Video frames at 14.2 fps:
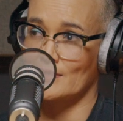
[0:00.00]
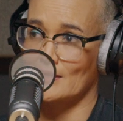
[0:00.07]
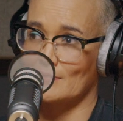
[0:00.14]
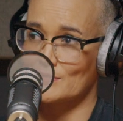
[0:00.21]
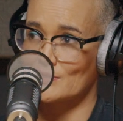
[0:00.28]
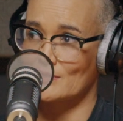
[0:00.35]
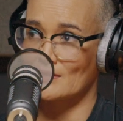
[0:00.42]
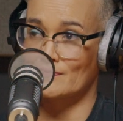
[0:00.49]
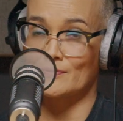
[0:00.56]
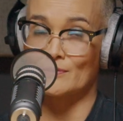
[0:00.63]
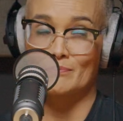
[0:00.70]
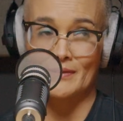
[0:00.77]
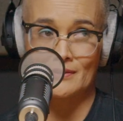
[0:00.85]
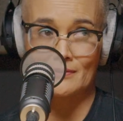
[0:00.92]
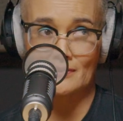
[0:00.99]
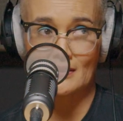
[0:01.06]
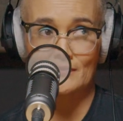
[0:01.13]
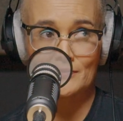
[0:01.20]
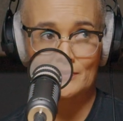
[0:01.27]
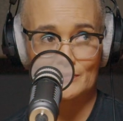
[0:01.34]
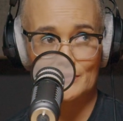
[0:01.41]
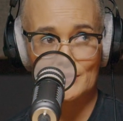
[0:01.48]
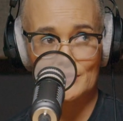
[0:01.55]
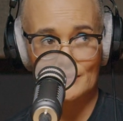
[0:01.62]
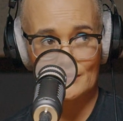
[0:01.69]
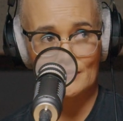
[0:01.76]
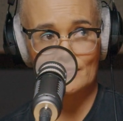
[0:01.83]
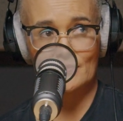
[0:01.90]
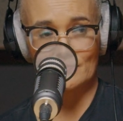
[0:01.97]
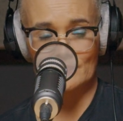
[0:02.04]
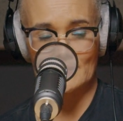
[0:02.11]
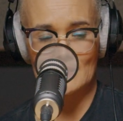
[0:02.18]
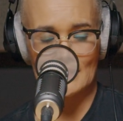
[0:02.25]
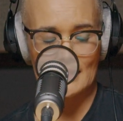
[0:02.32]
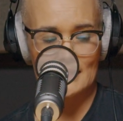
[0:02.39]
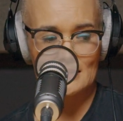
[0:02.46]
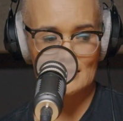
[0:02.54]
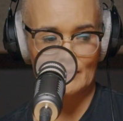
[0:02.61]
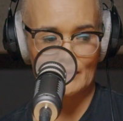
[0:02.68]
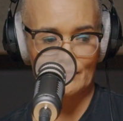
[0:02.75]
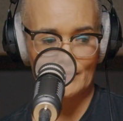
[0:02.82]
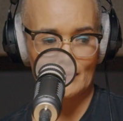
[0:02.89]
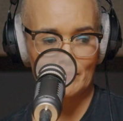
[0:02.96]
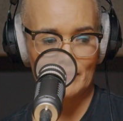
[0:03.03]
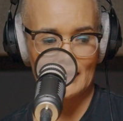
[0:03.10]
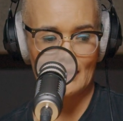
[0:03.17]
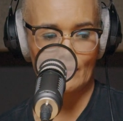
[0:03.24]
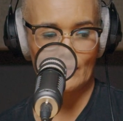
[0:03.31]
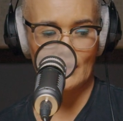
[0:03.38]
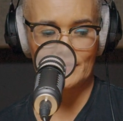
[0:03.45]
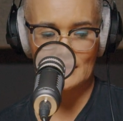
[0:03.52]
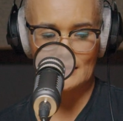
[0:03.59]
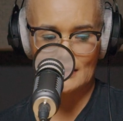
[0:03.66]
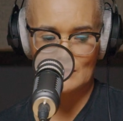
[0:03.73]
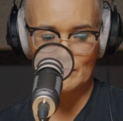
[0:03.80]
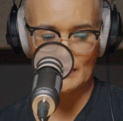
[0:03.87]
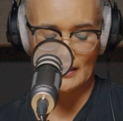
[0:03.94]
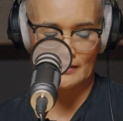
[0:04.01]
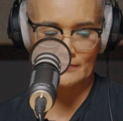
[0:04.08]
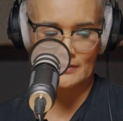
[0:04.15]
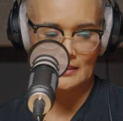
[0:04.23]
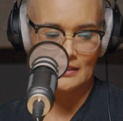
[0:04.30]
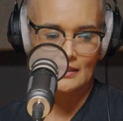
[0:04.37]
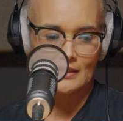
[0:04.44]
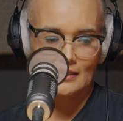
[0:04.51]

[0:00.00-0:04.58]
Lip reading: for them. So they feel better afterwards. You know, they've regained some of their power. I think that's part of it.